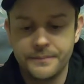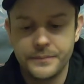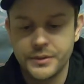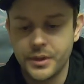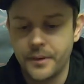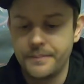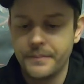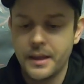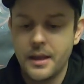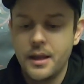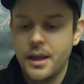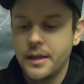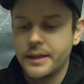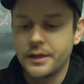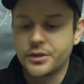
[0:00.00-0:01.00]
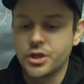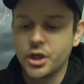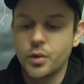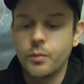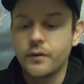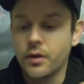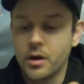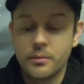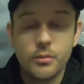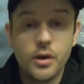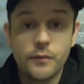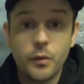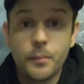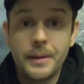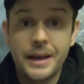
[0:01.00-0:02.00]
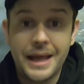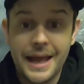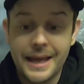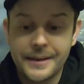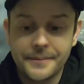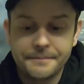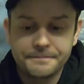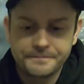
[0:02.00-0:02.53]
So that's good. We've got a removable billet head,